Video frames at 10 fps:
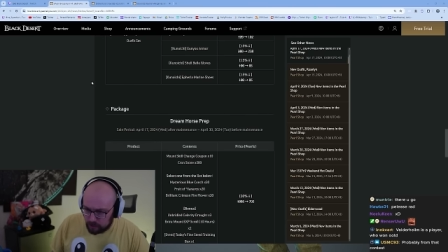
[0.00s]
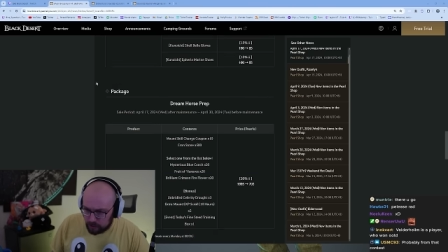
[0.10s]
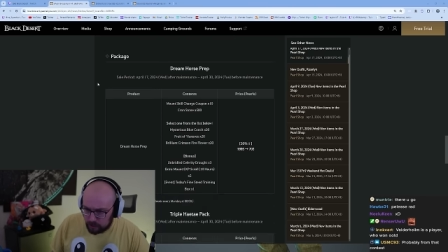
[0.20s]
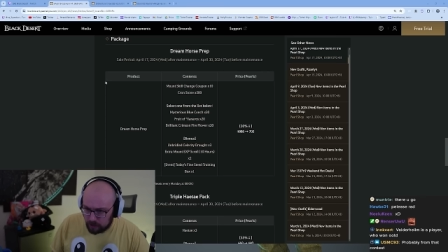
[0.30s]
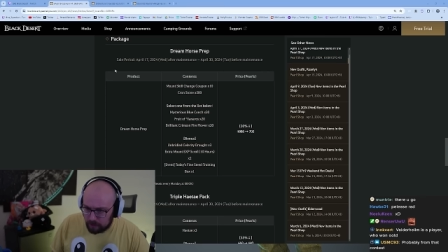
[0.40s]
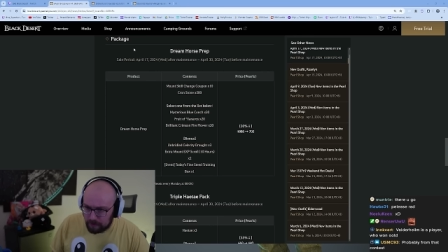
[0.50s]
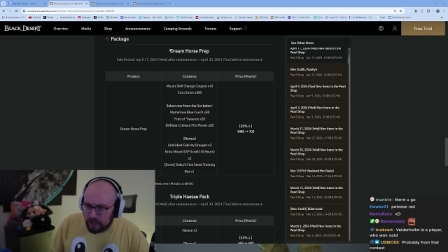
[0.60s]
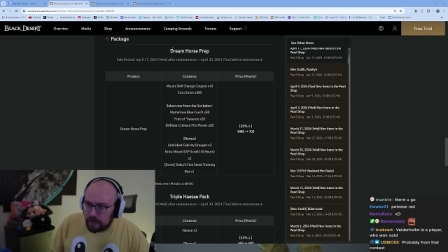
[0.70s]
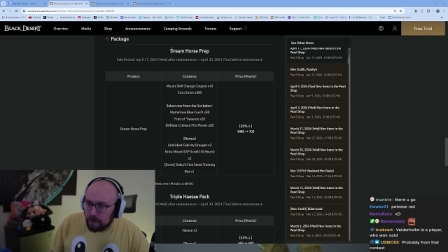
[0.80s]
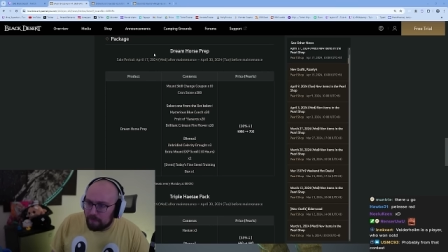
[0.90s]
Um,
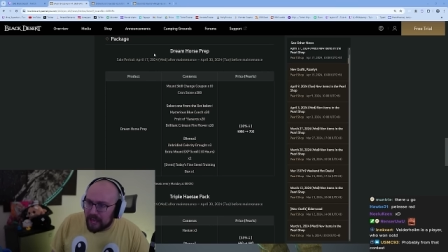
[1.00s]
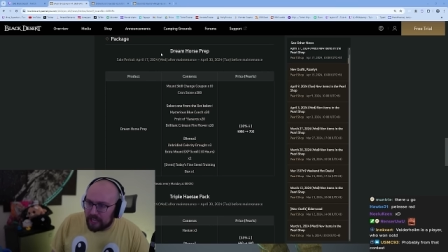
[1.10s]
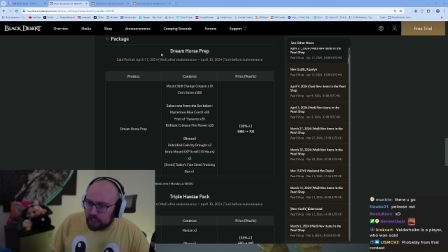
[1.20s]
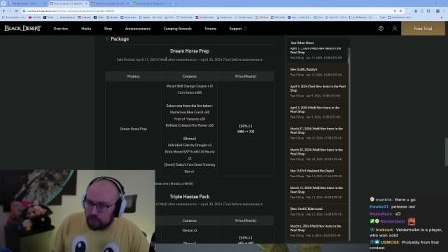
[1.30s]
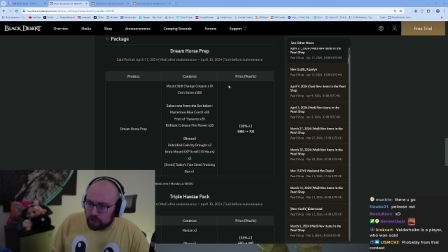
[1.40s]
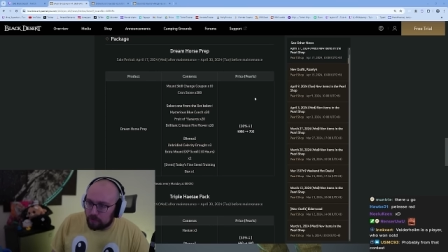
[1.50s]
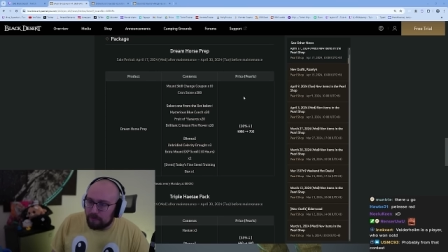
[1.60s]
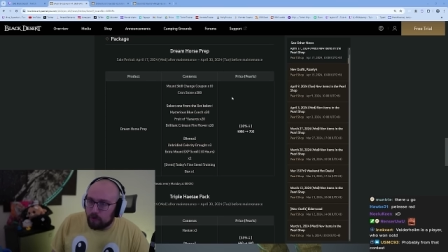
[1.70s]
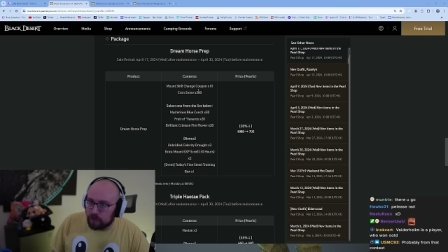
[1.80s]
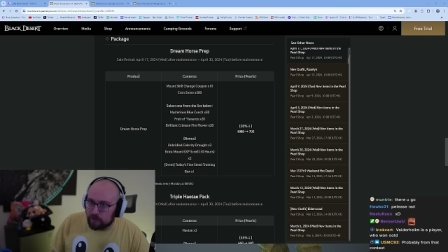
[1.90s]
package Dream
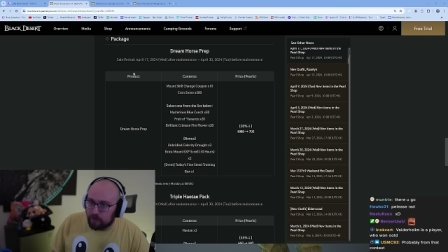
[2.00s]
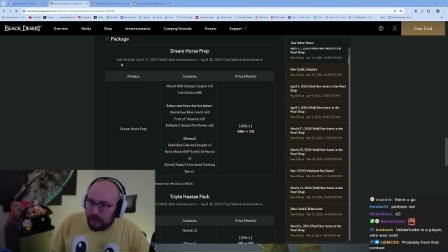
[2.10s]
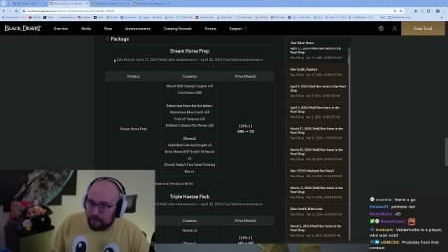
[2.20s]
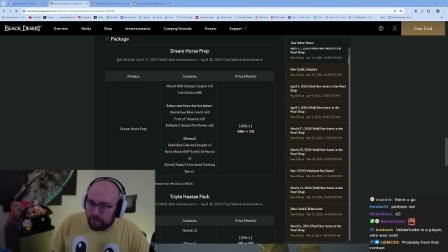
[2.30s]
Horse Prep.